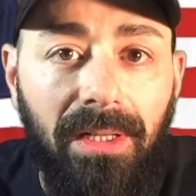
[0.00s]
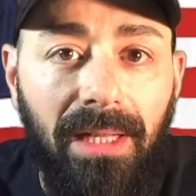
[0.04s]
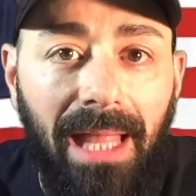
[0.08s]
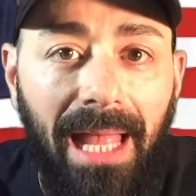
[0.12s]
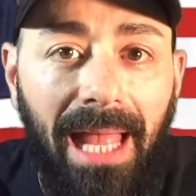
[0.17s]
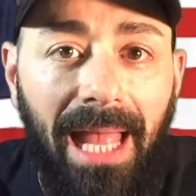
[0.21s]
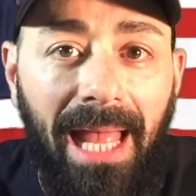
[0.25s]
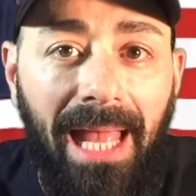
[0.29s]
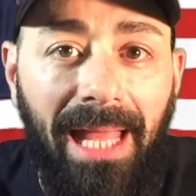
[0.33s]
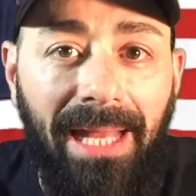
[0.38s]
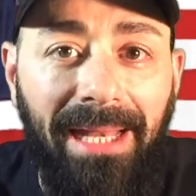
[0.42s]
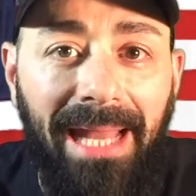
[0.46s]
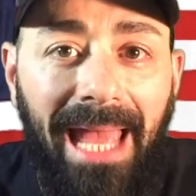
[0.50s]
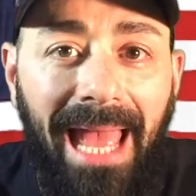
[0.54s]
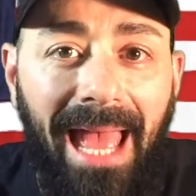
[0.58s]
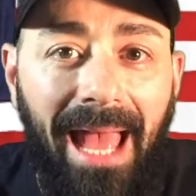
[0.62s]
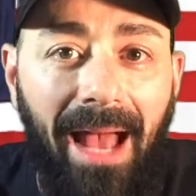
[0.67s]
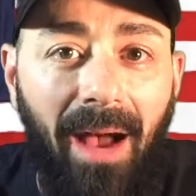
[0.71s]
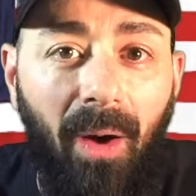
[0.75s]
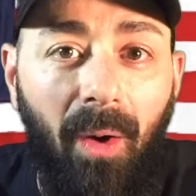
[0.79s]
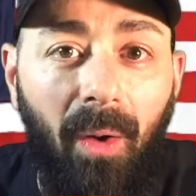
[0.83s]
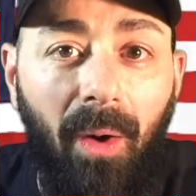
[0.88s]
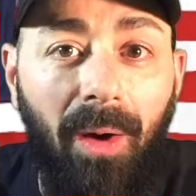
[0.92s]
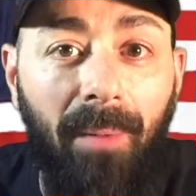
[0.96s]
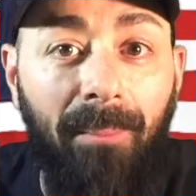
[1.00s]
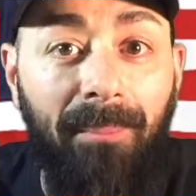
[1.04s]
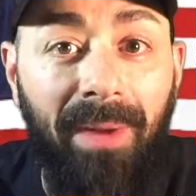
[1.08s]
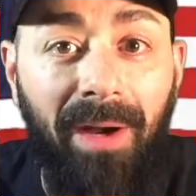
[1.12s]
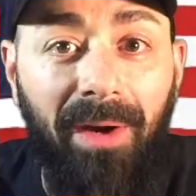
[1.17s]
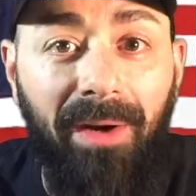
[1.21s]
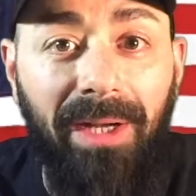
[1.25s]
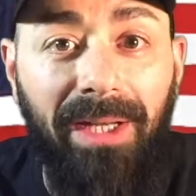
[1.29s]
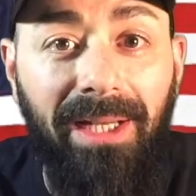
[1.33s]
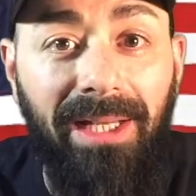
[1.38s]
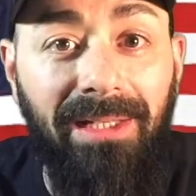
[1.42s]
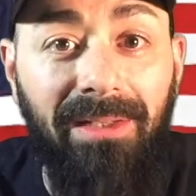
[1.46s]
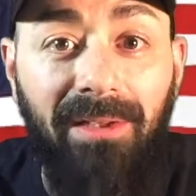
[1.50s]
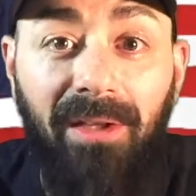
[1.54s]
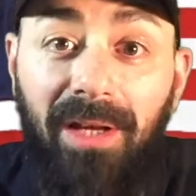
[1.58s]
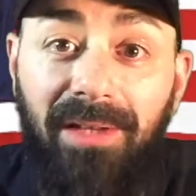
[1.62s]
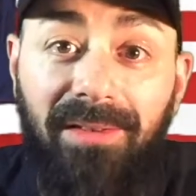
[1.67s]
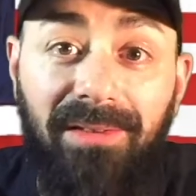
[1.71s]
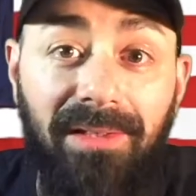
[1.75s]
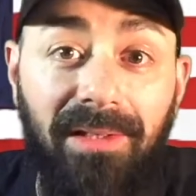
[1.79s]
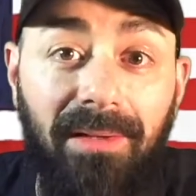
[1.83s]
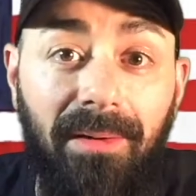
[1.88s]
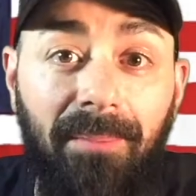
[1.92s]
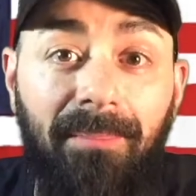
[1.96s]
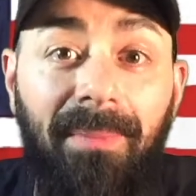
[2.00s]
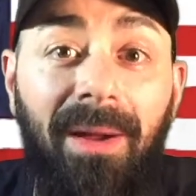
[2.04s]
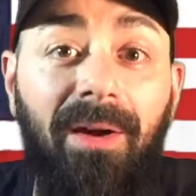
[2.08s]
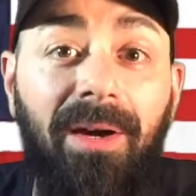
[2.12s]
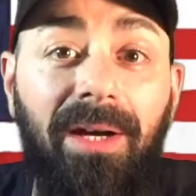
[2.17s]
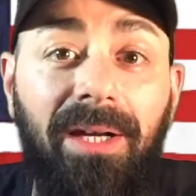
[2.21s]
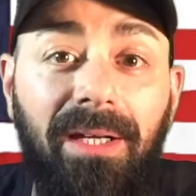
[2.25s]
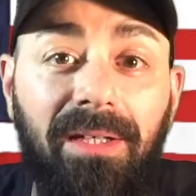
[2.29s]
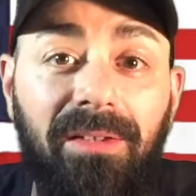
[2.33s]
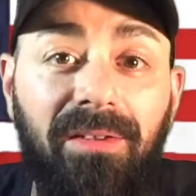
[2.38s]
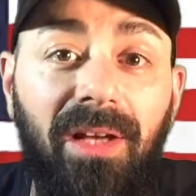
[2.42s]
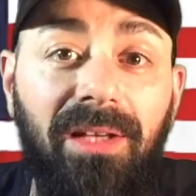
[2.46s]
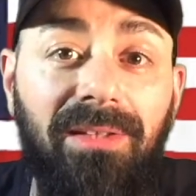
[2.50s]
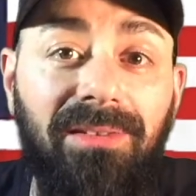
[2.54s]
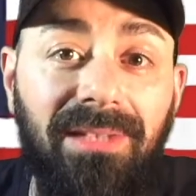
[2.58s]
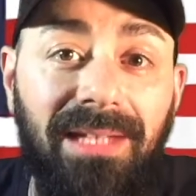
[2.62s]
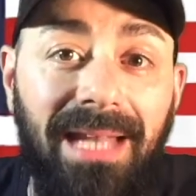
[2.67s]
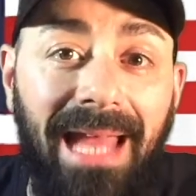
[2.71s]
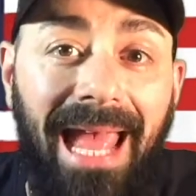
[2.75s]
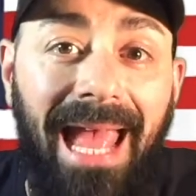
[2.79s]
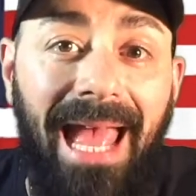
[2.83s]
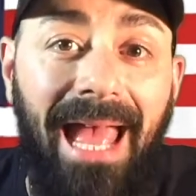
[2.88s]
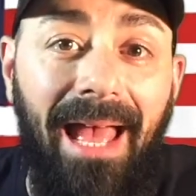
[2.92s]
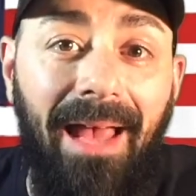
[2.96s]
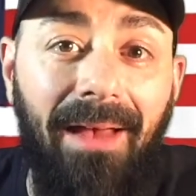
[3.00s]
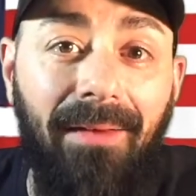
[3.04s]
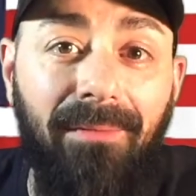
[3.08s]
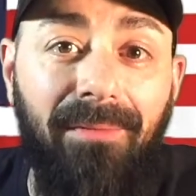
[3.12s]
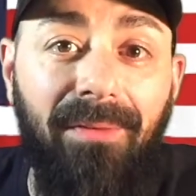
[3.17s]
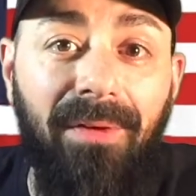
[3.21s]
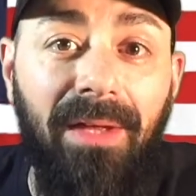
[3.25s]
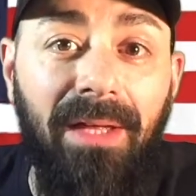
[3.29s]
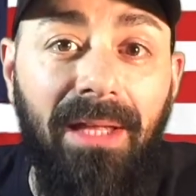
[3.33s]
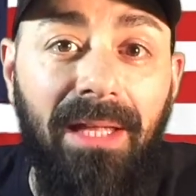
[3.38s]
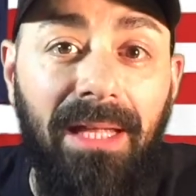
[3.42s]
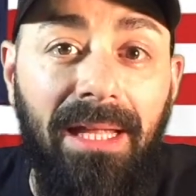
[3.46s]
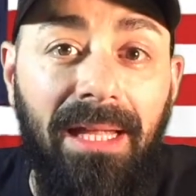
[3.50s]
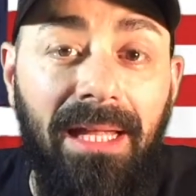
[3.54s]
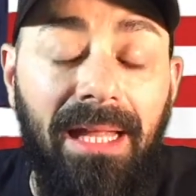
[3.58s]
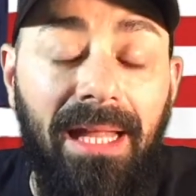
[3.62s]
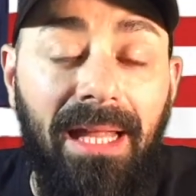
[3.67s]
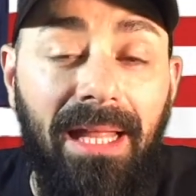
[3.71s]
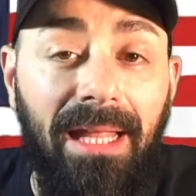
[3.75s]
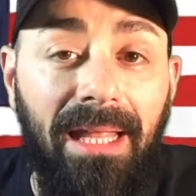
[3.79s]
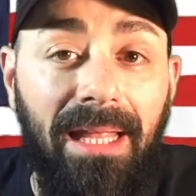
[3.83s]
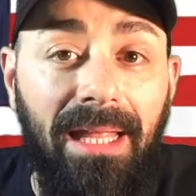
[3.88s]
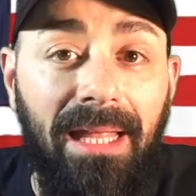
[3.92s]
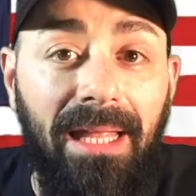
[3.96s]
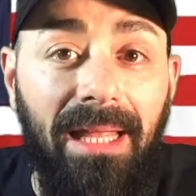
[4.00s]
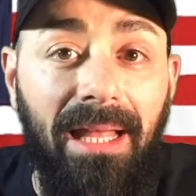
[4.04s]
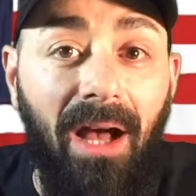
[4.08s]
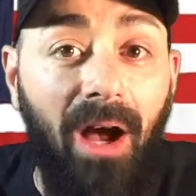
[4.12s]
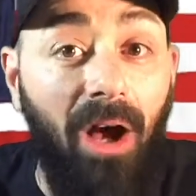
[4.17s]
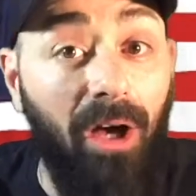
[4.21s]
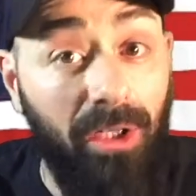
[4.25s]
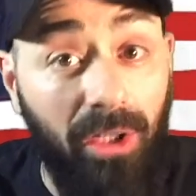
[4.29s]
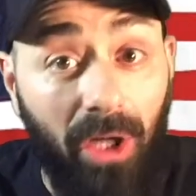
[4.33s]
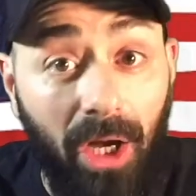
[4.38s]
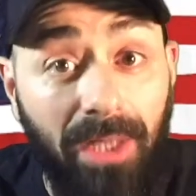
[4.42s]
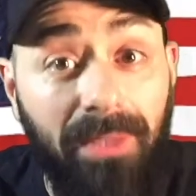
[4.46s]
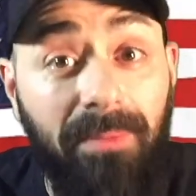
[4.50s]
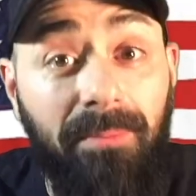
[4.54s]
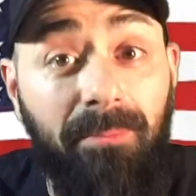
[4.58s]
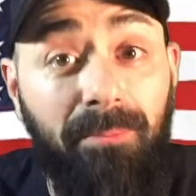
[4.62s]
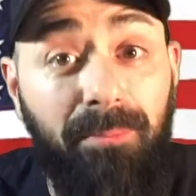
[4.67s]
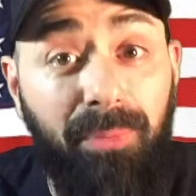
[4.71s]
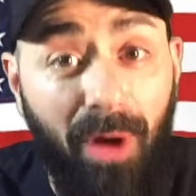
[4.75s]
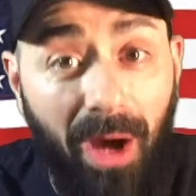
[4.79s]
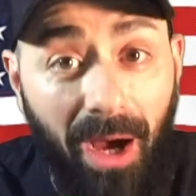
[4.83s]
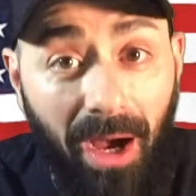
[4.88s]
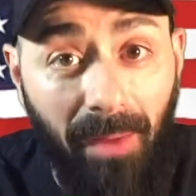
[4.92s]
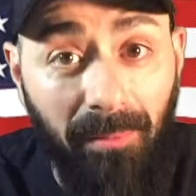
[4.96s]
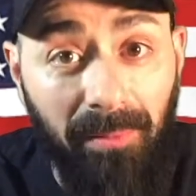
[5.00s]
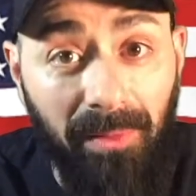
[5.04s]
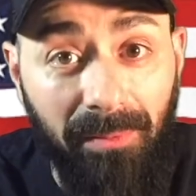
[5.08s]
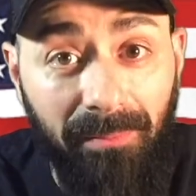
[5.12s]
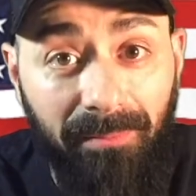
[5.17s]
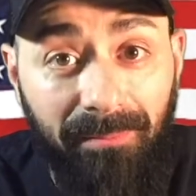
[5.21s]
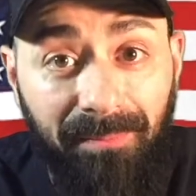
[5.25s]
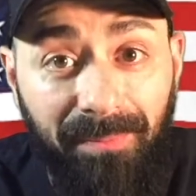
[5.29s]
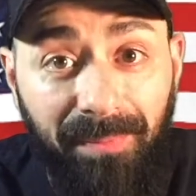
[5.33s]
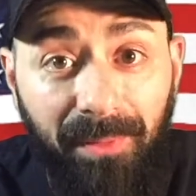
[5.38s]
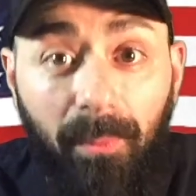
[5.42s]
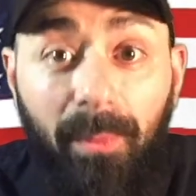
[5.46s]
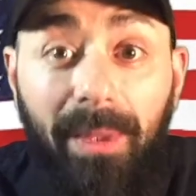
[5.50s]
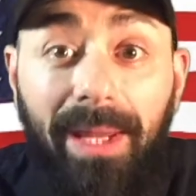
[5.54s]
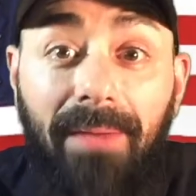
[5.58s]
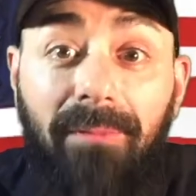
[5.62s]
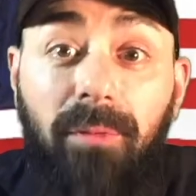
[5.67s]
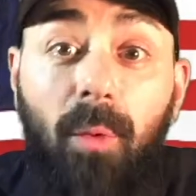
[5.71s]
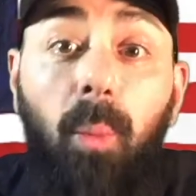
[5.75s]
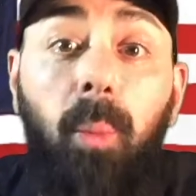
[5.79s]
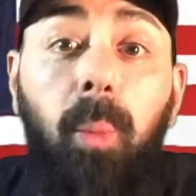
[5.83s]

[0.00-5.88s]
and how America doesn't have a gun problem. We have a